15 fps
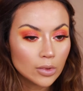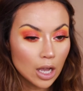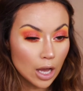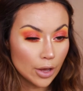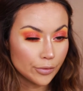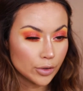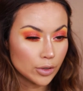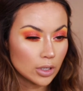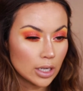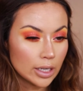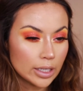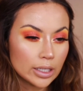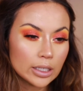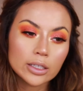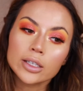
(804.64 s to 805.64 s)
I feel
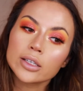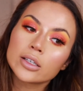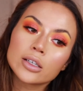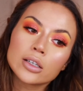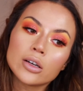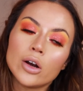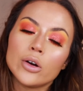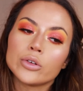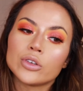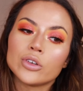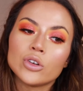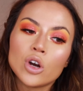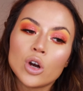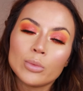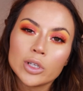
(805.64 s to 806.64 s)
like I would
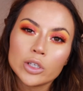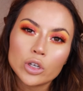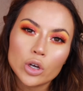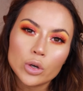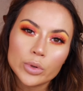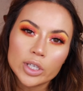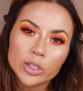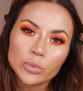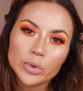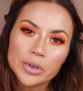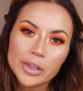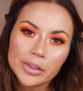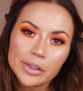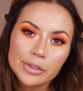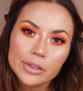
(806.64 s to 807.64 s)
normally go in
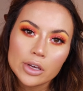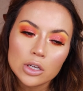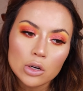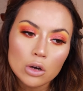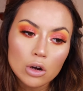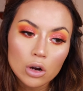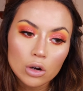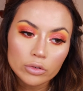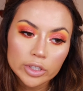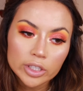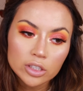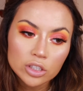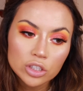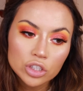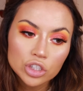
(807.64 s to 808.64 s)
with an
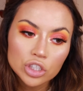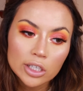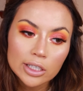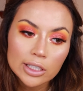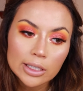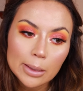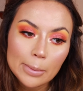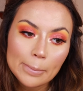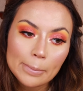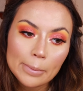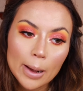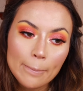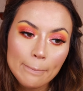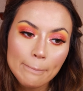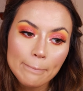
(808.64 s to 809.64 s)
orange lip,
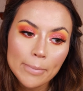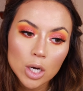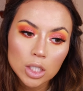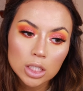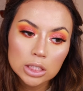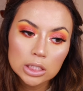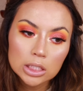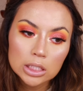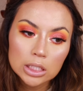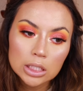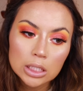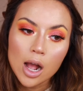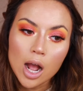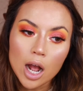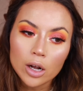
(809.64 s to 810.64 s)
but
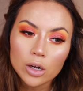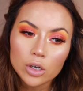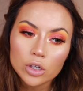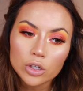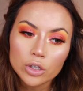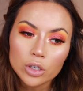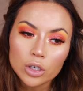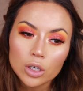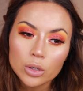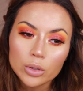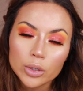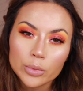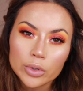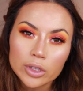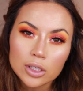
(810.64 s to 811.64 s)
I'm gonna go
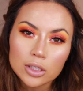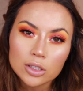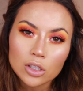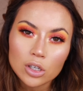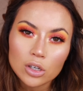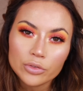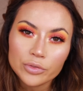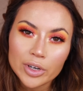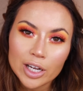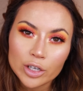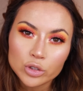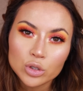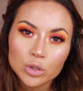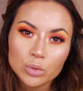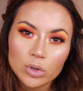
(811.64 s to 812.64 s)
in with a sort of
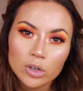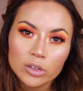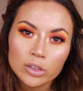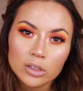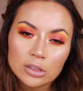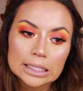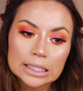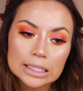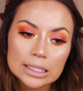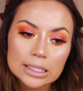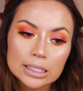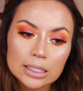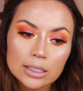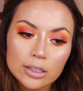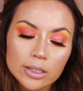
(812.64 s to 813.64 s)
natural one this
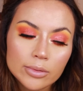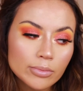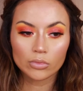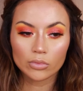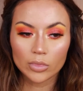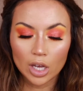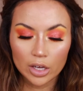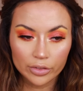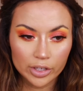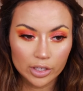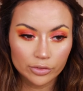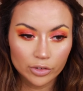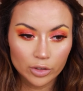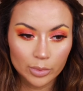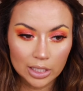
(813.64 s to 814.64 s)
time. I think
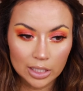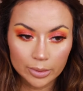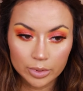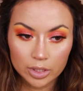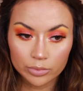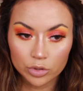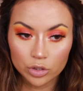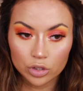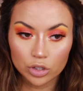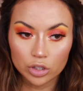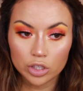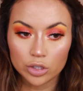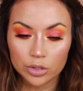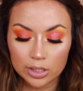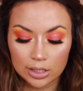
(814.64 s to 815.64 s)
for my lips, I'm just gonna
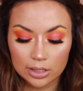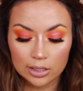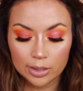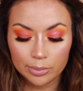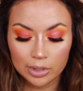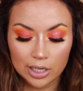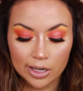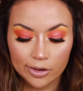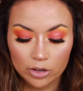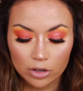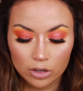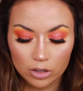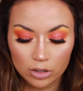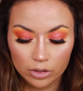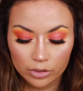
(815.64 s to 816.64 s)
use this lip liner
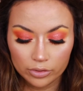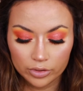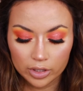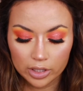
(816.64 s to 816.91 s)
all over.